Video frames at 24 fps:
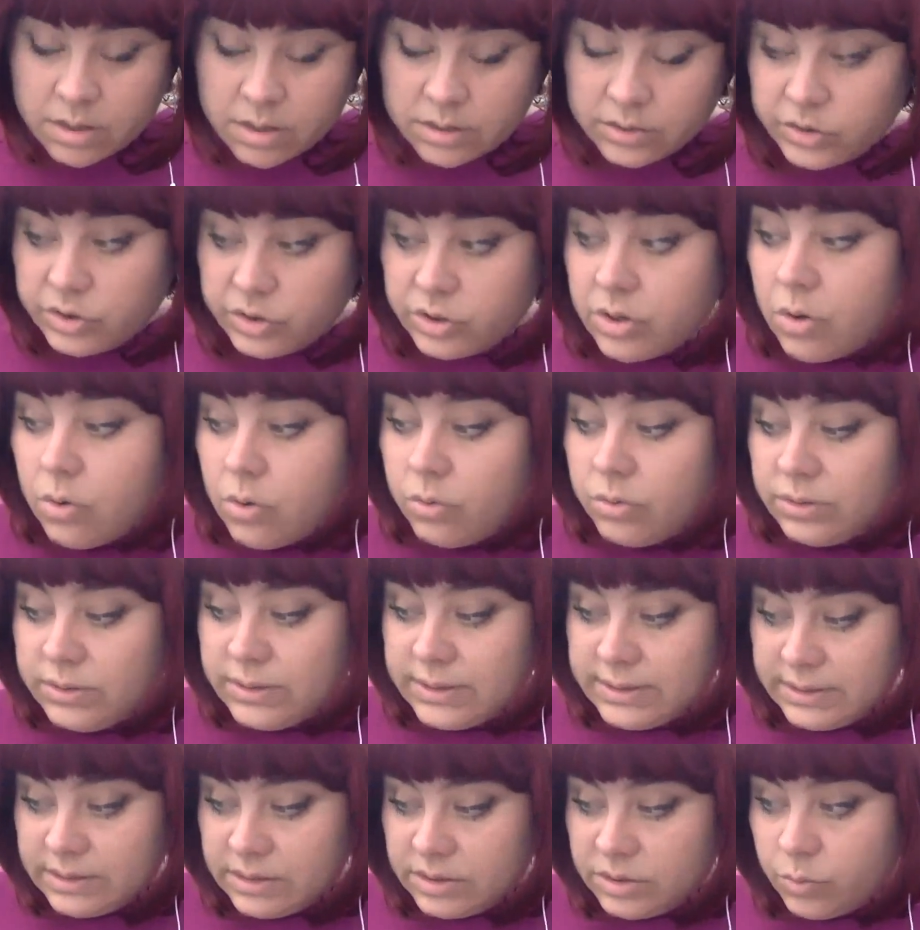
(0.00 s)
So
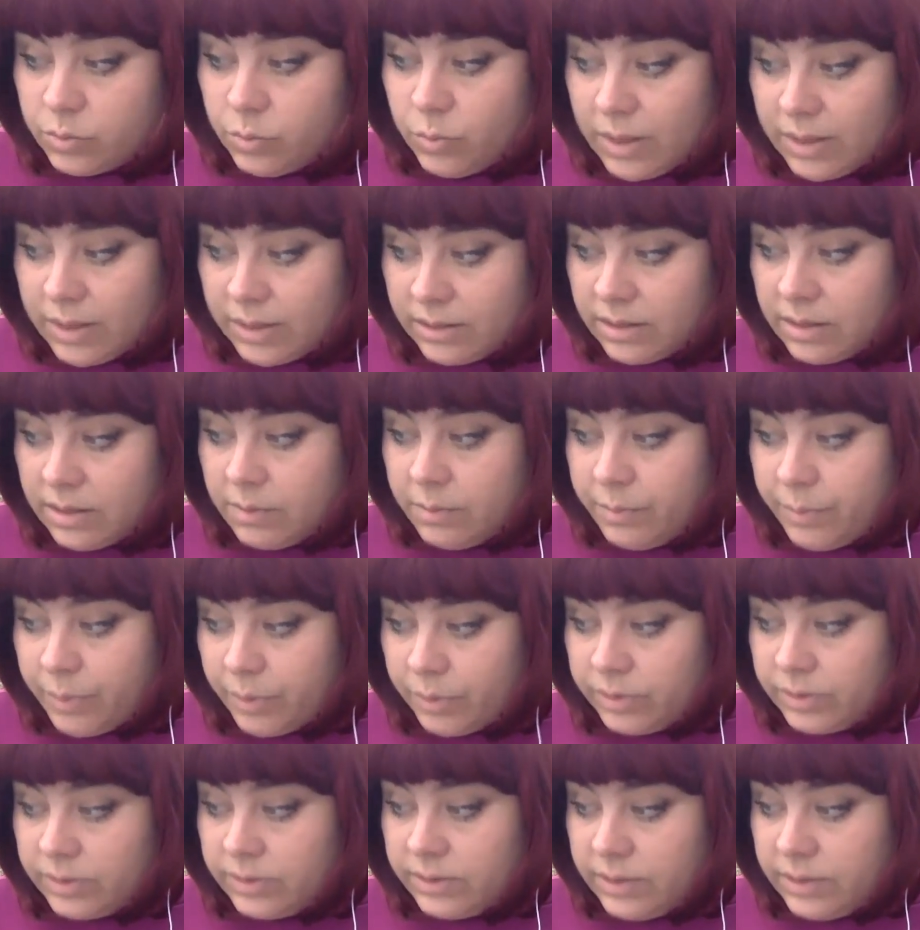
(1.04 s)
this is one
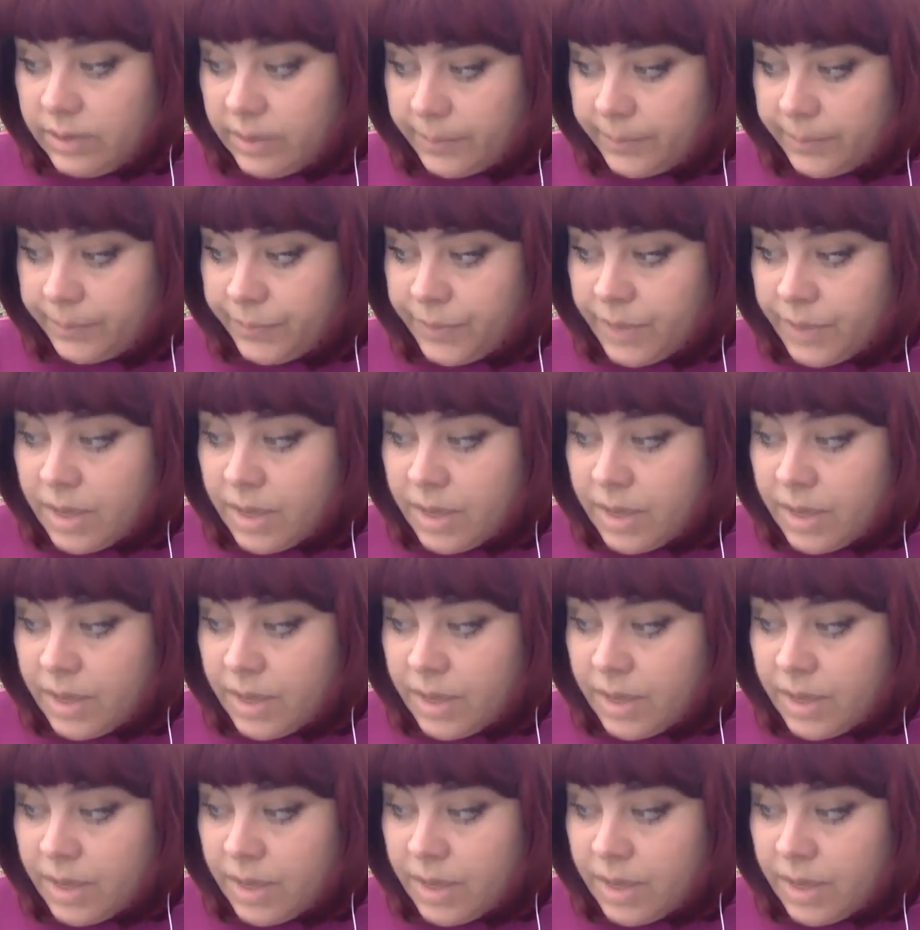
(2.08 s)
important thing.